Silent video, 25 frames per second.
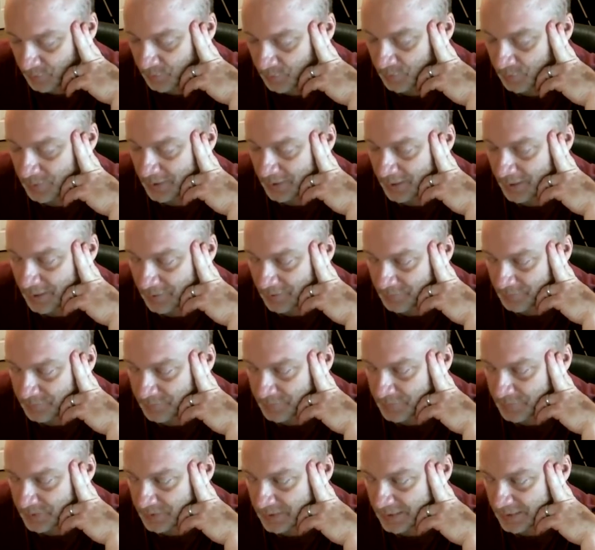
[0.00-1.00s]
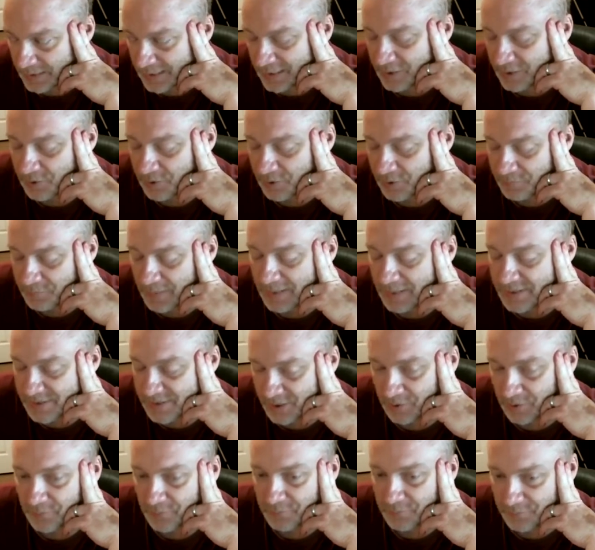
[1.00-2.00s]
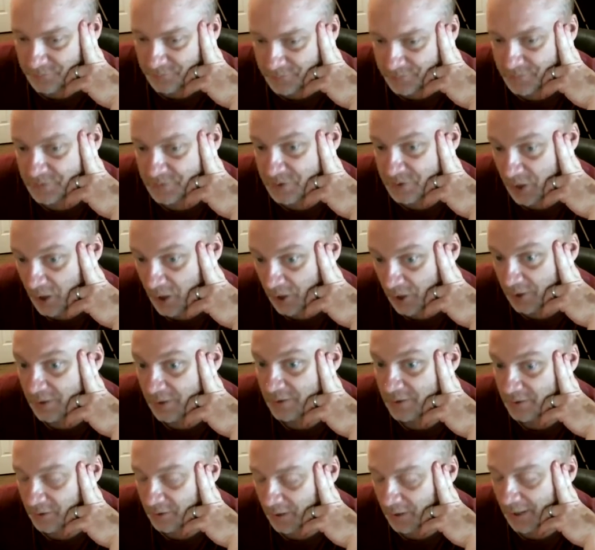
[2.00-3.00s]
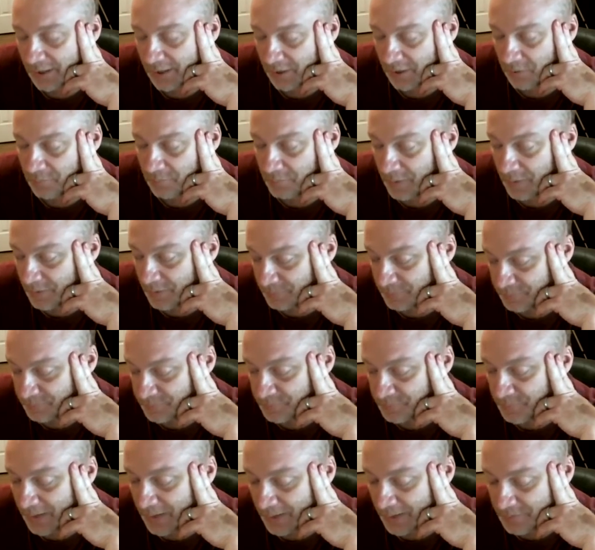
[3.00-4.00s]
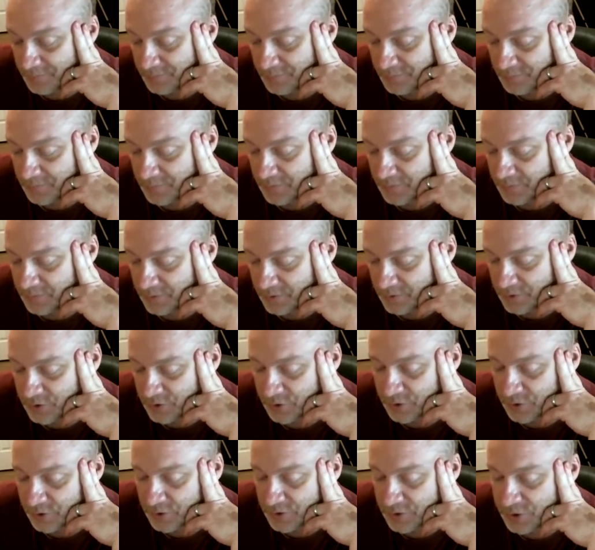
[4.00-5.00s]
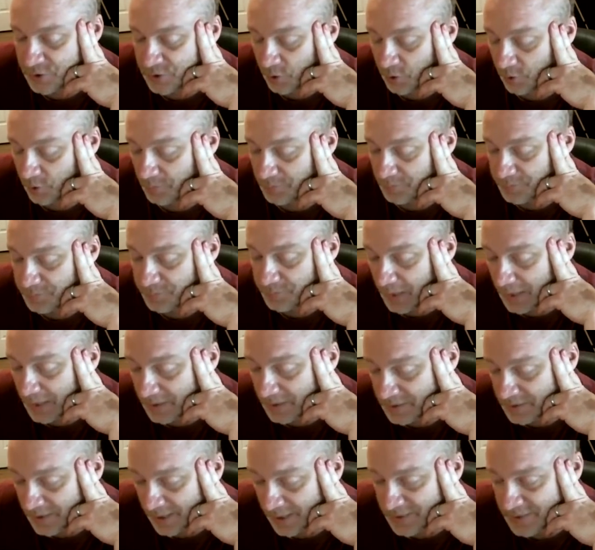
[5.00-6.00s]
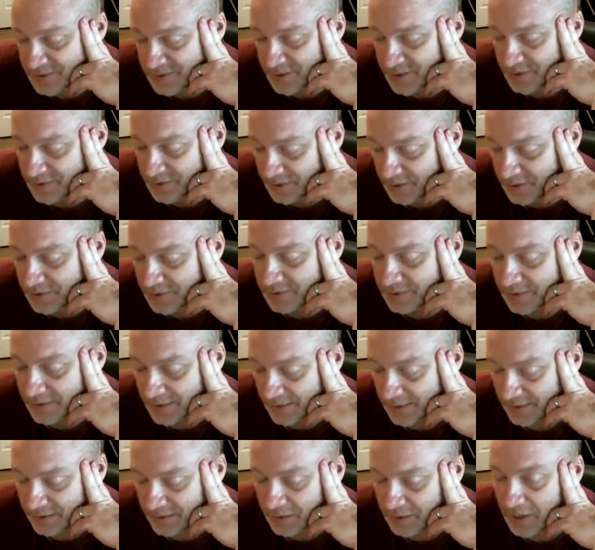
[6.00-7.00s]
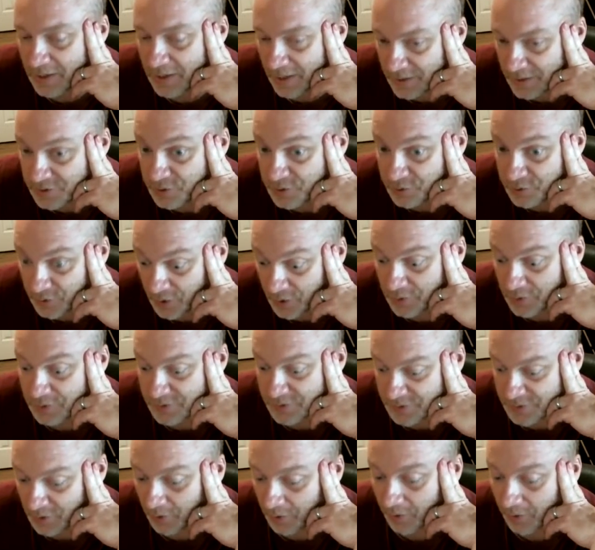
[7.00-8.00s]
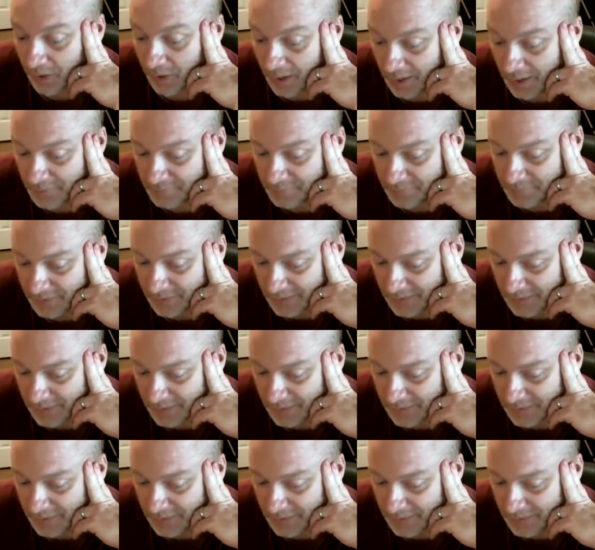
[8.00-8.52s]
When I hear myself talking like on that short podcast I did, yeah, I do notice a lot.